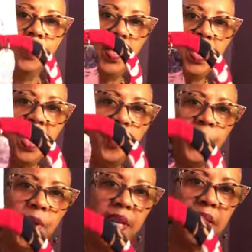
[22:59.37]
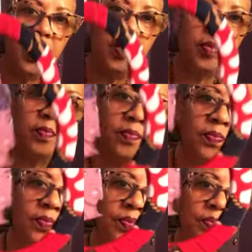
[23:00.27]
Isn't that pretty?
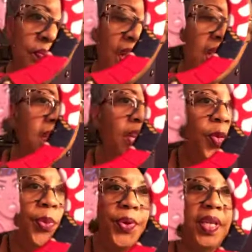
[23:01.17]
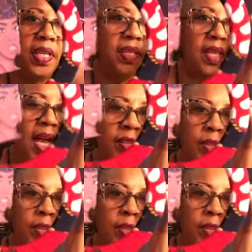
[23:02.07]
They so pretty. Y'all do